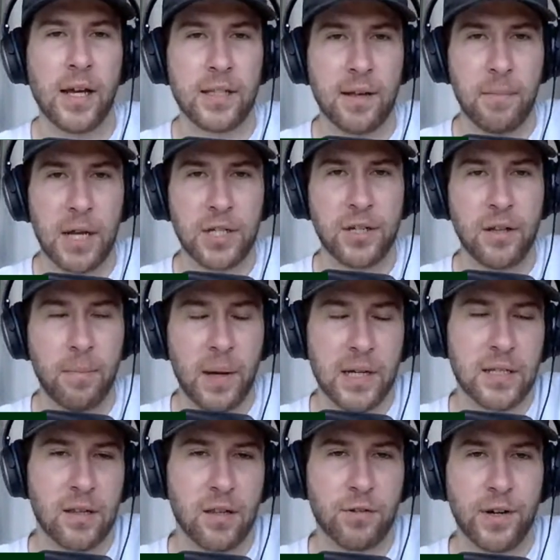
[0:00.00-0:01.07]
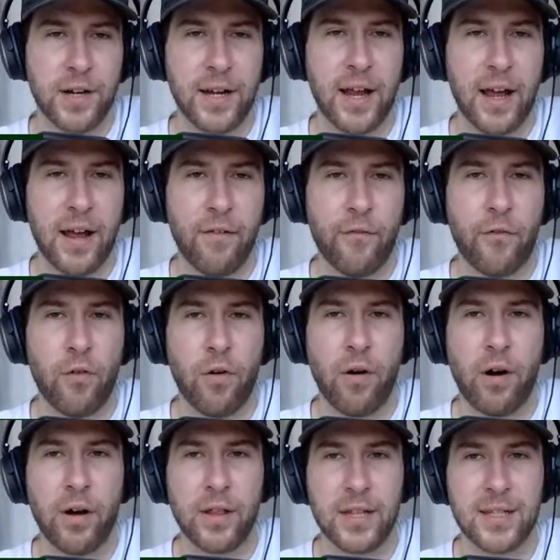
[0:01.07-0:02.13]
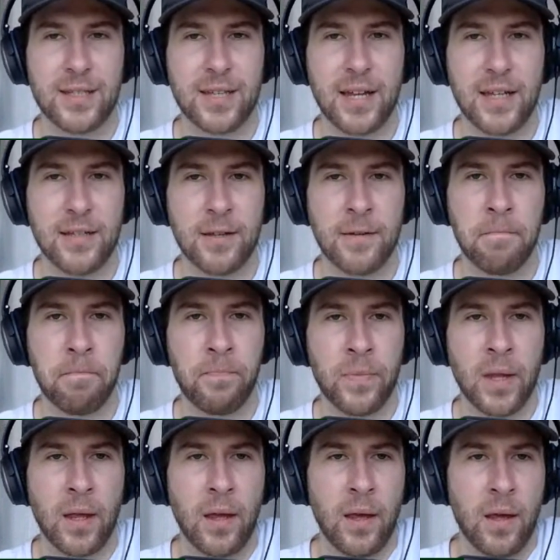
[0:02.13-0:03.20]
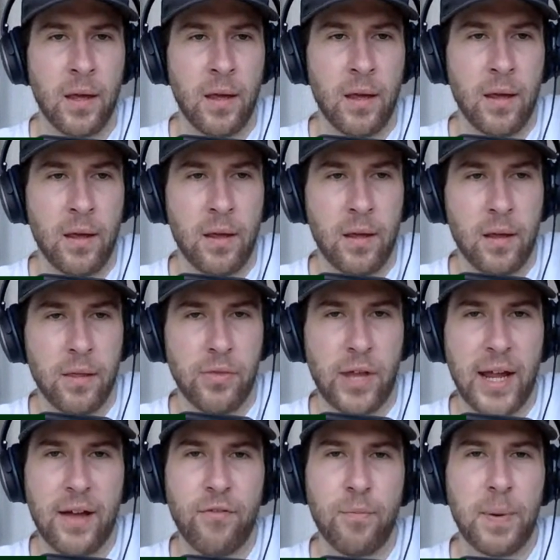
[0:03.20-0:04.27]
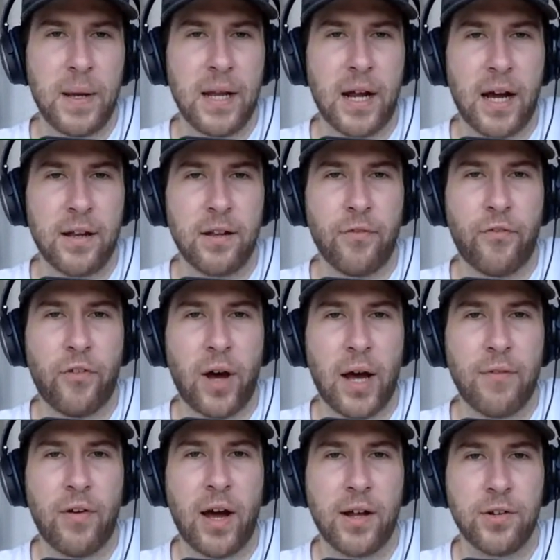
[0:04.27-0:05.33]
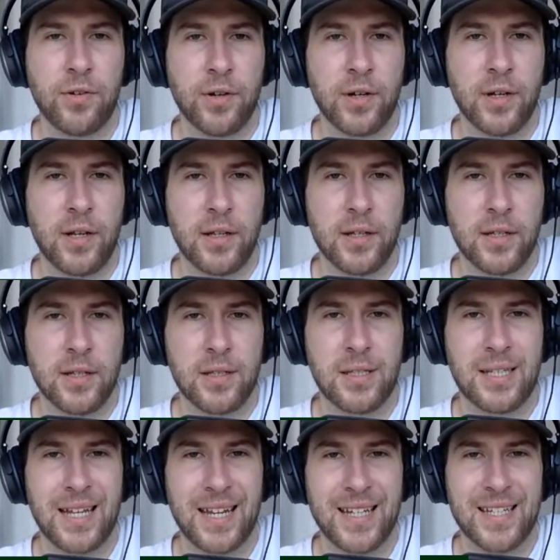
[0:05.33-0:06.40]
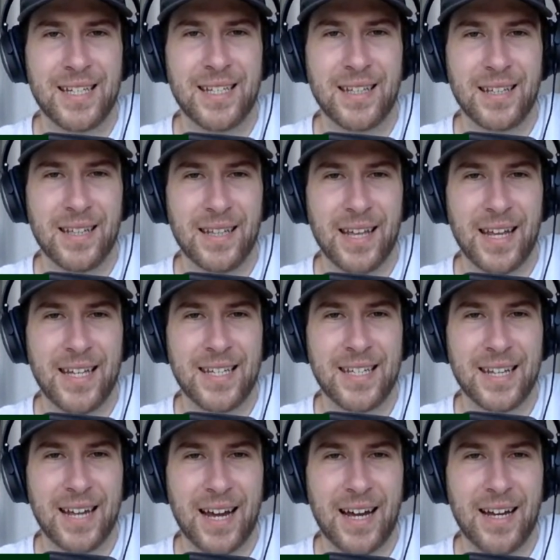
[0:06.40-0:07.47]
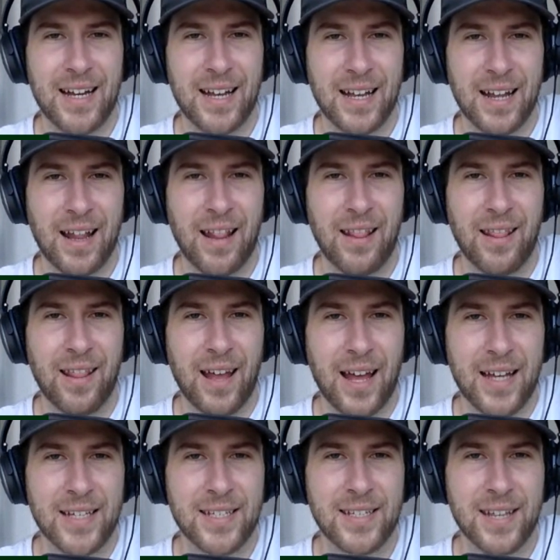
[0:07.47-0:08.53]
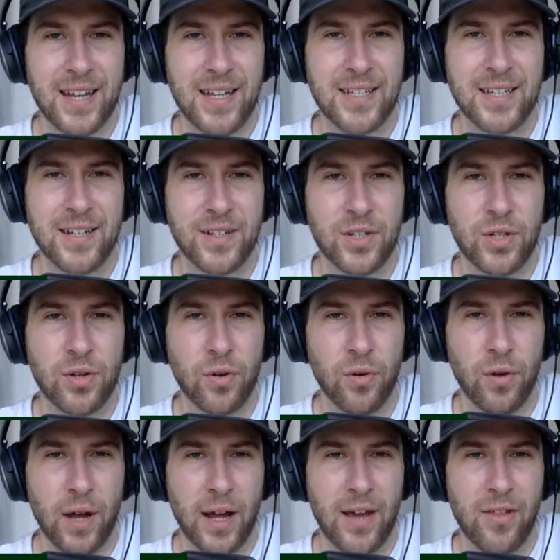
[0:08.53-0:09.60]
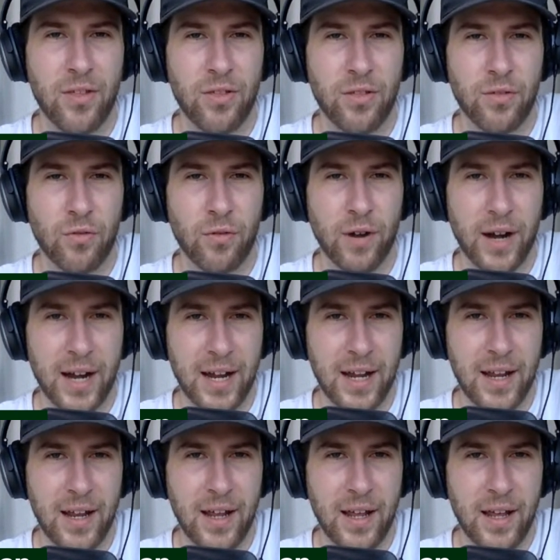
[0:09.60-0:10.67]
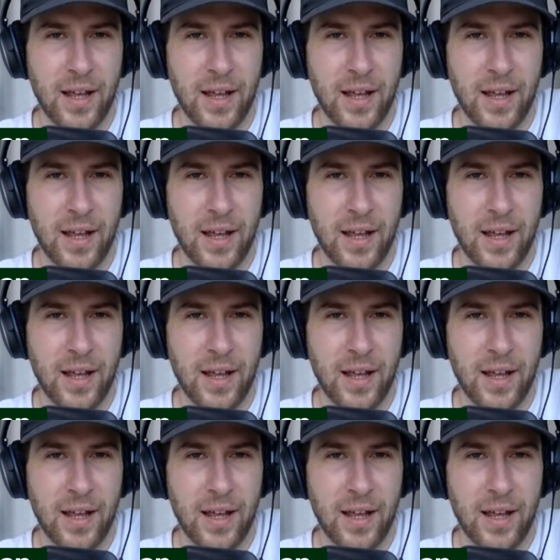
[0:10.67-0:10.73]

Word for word: As I mentioned, the Bucks are three and four on the season. They haven't been under 500 since they started last season two and three.